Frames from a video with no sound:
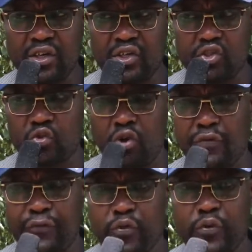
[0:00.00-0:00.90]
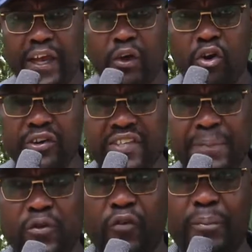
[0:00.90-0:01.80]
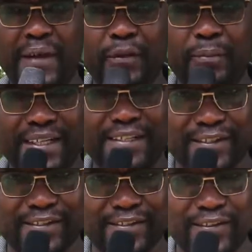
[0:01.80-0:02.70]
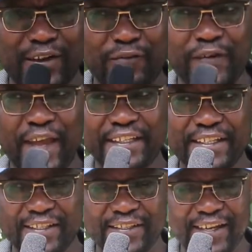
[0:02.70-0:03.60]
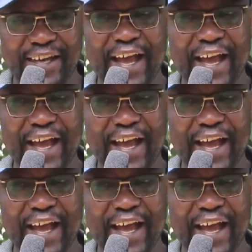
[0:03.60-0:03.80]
to go through the concepts of mathematics, vectors, and